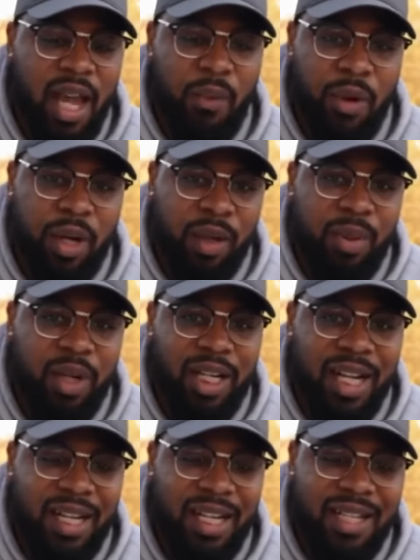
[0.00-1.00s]
and we're gonna put
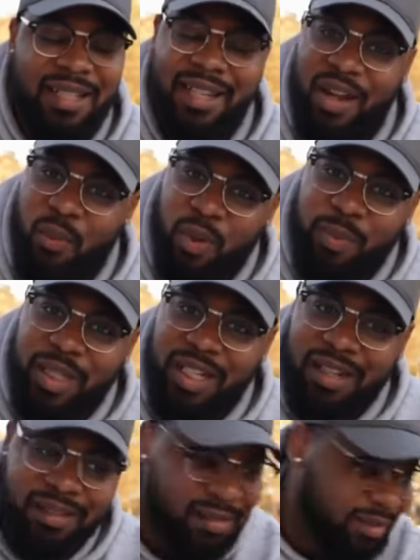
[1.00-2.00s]
it on this and we'll be
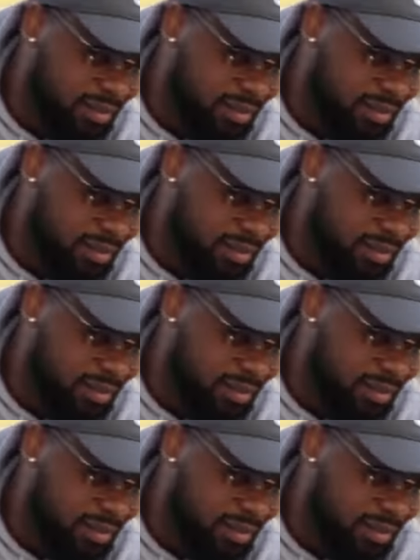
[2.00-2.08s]
done.